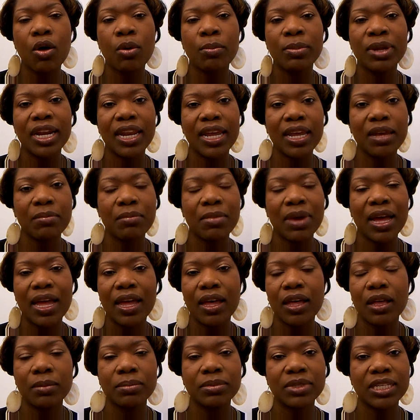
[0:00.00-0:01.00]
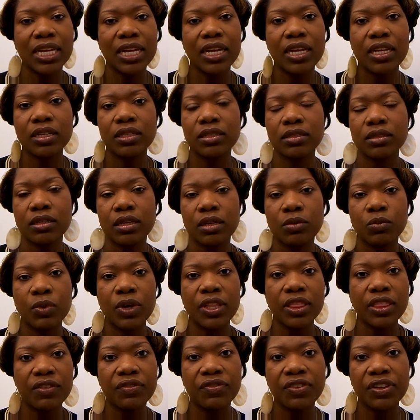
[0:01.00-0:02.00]
culminate my update
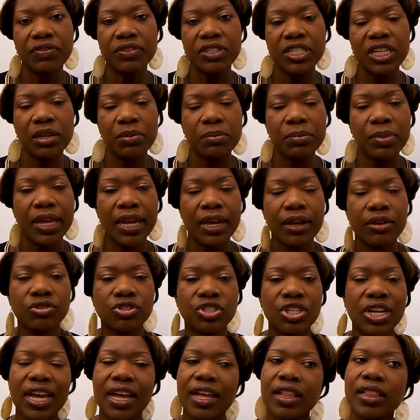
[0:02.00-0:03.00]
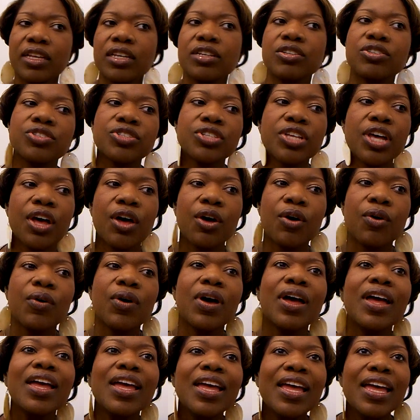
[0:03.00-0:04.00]
with the 15-pound challenge.
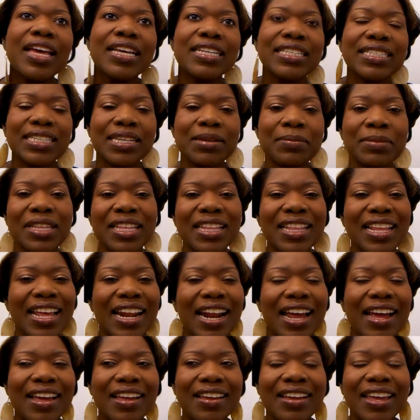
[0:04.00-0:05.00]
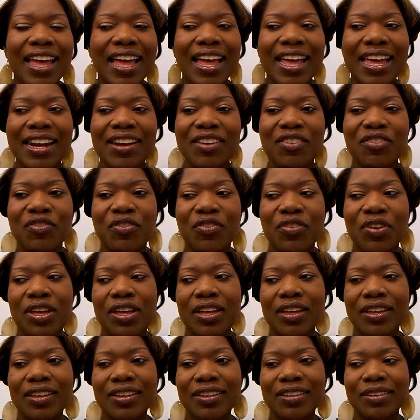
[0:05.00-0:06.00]
So something that I kind of
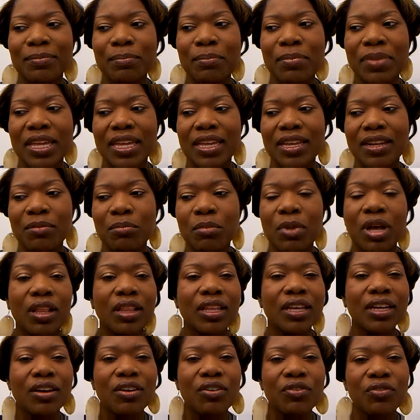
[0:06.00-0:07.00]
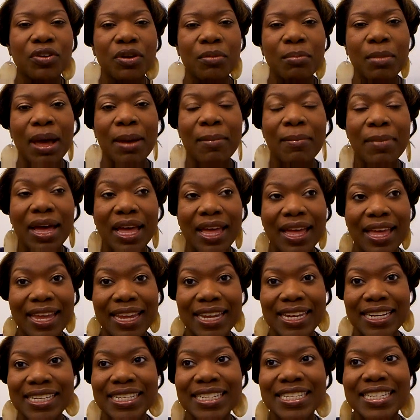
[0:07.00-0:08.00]
been mulling over in my
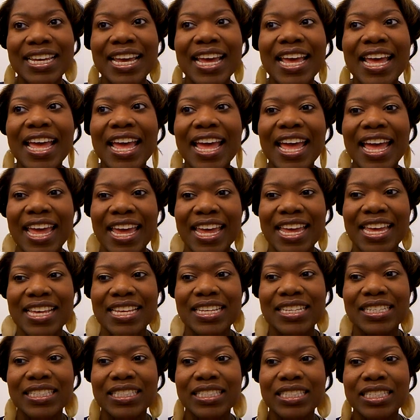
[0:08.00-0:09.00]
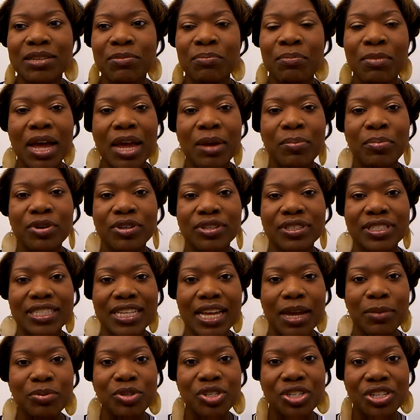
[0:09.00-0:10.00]
mind is my
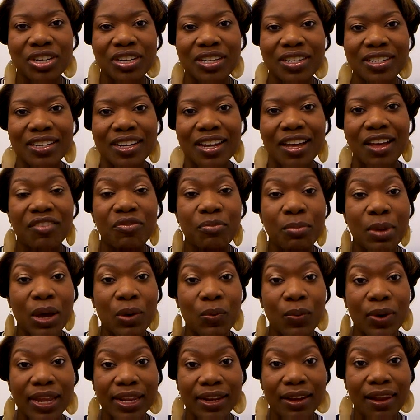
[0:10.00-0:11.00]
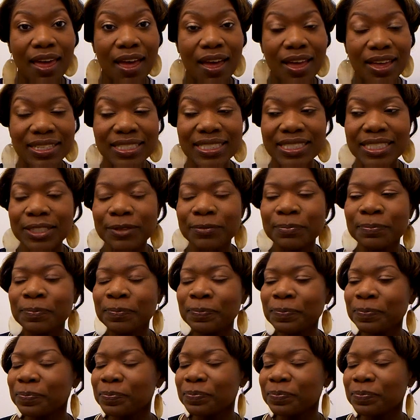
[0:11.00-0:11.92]
perception of my weight loss.